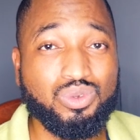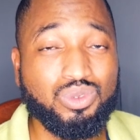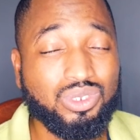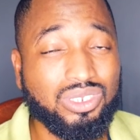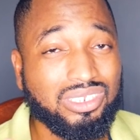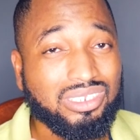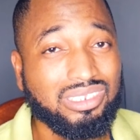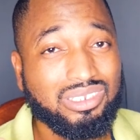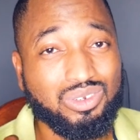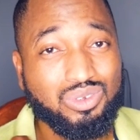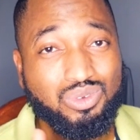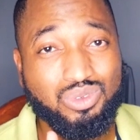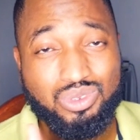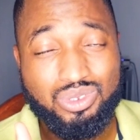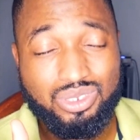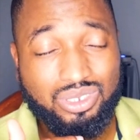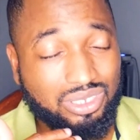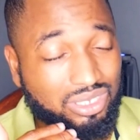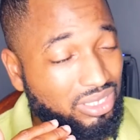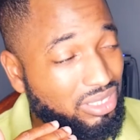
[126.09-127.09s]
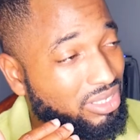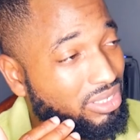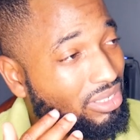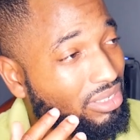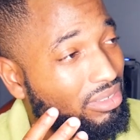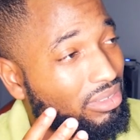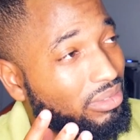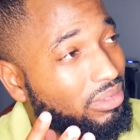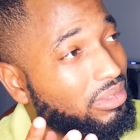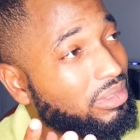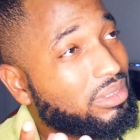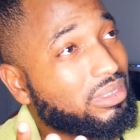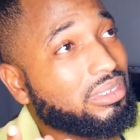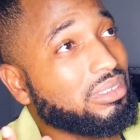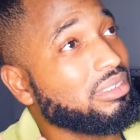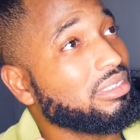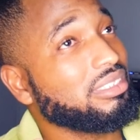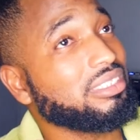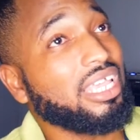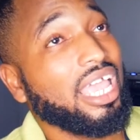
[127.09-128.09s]
lose
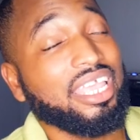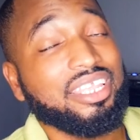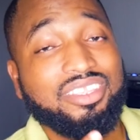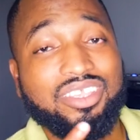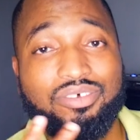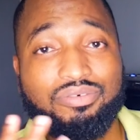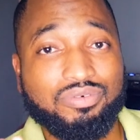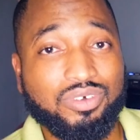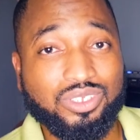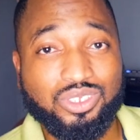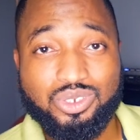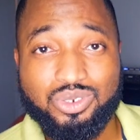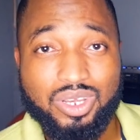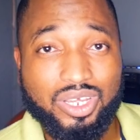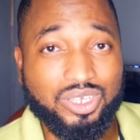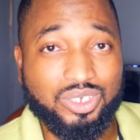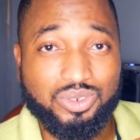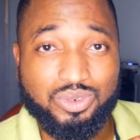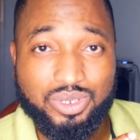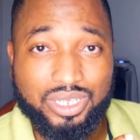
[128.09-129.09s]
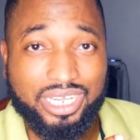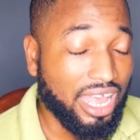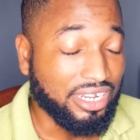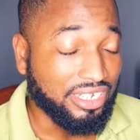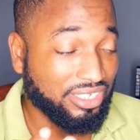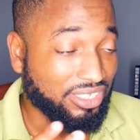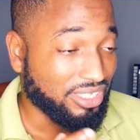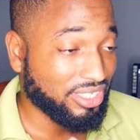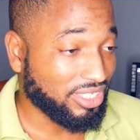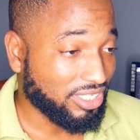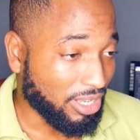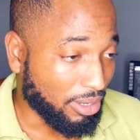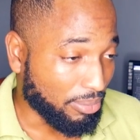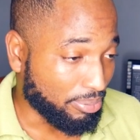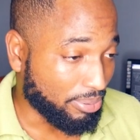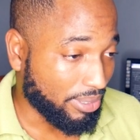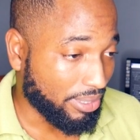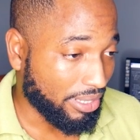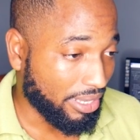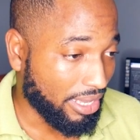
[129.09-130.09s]
sight of what you are doing and you
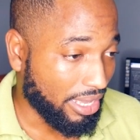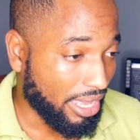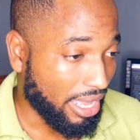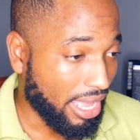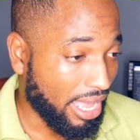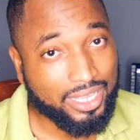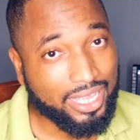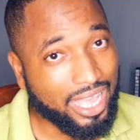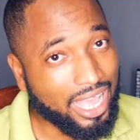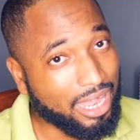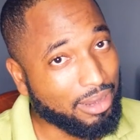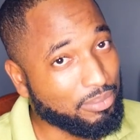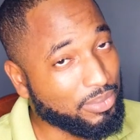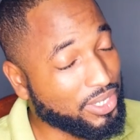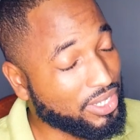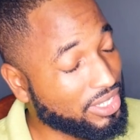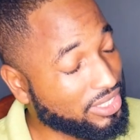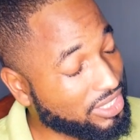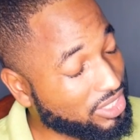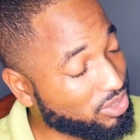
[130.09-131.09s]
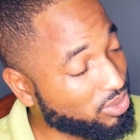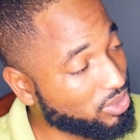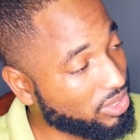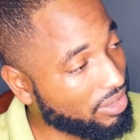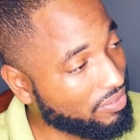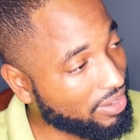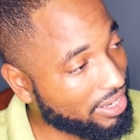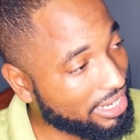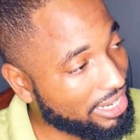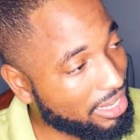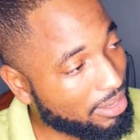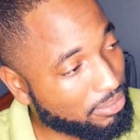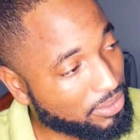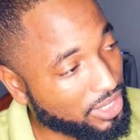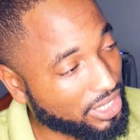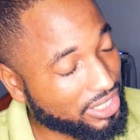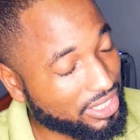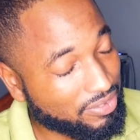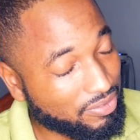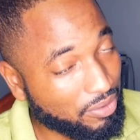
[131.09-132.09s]
stop. And because they don't have a clear
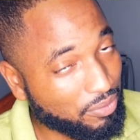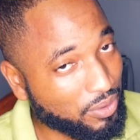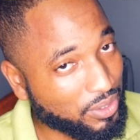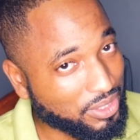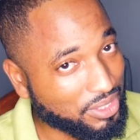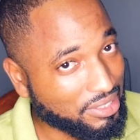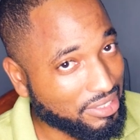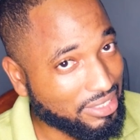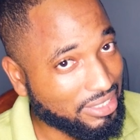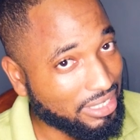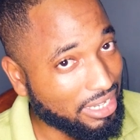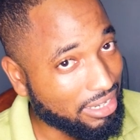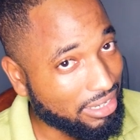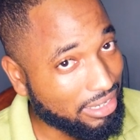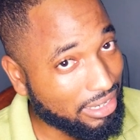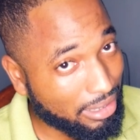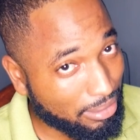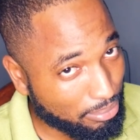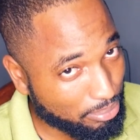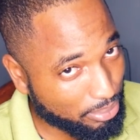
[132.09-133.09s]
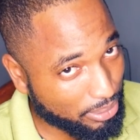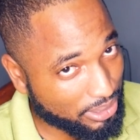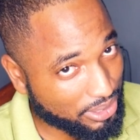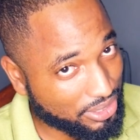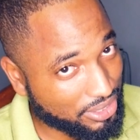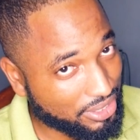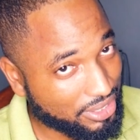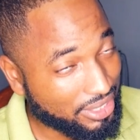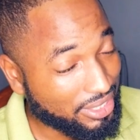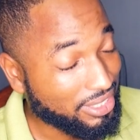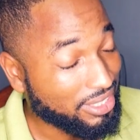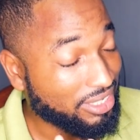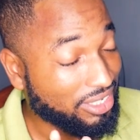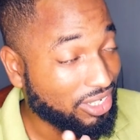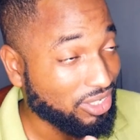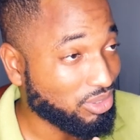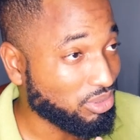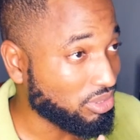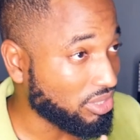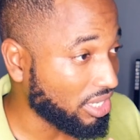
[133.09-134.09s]
objective of what you need to accomplish, you're
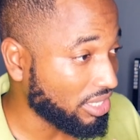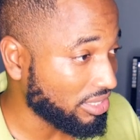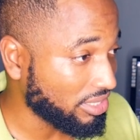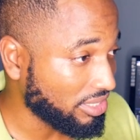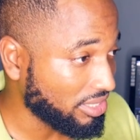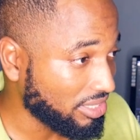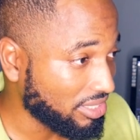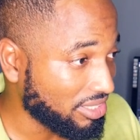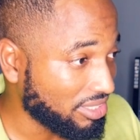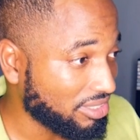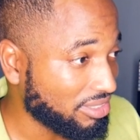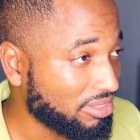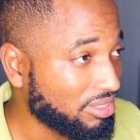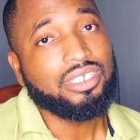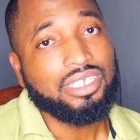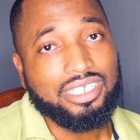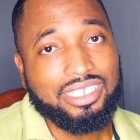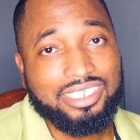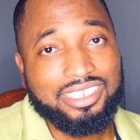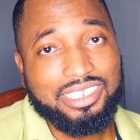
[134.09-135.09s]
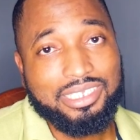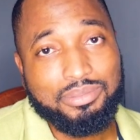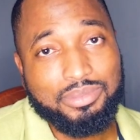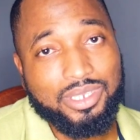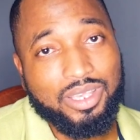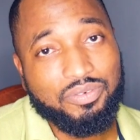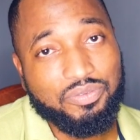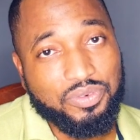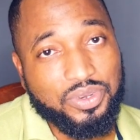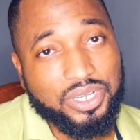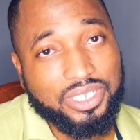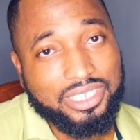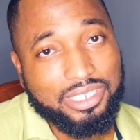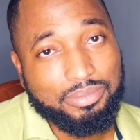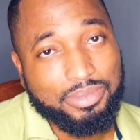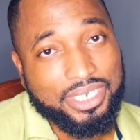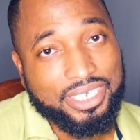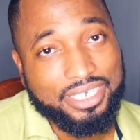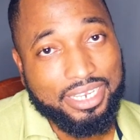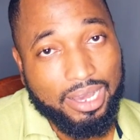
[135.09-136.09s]
not too concerned. In terms of work to
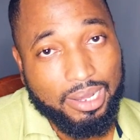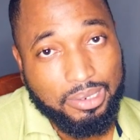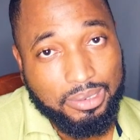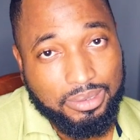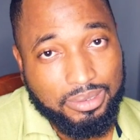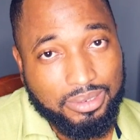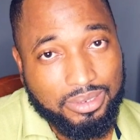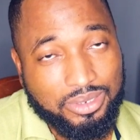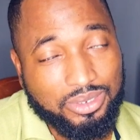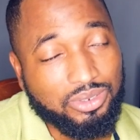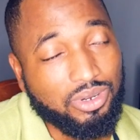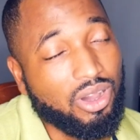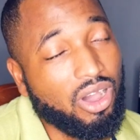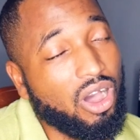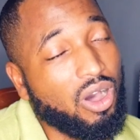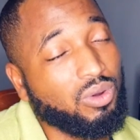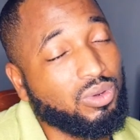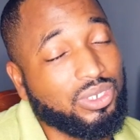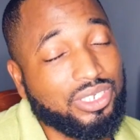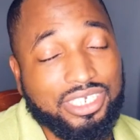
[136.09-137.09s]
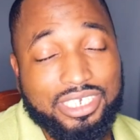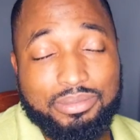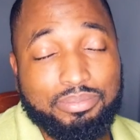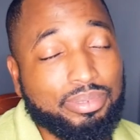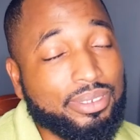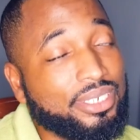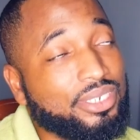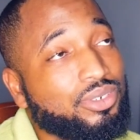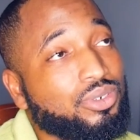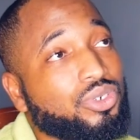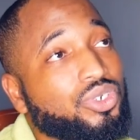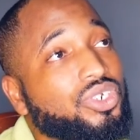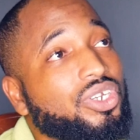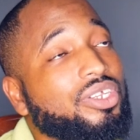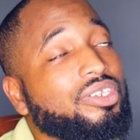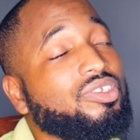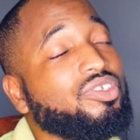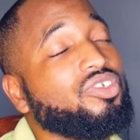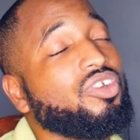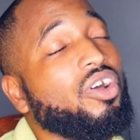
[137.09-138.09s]
be done, you out deep in the
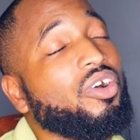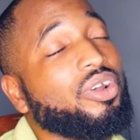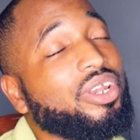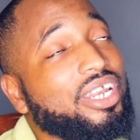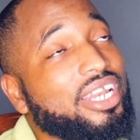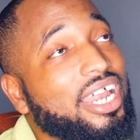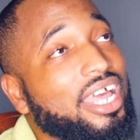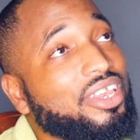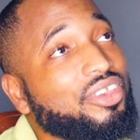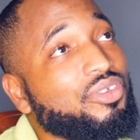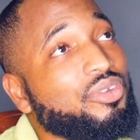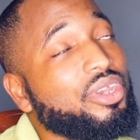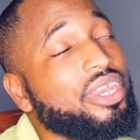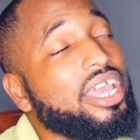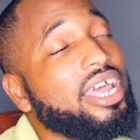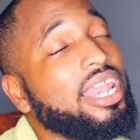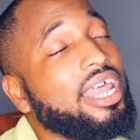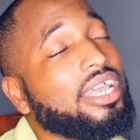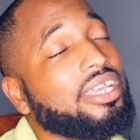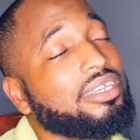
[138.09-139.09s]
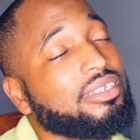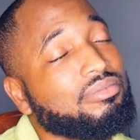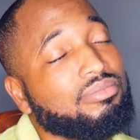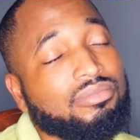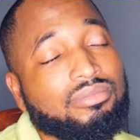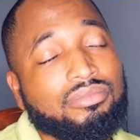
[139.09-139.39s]
ocean drowning and you there like,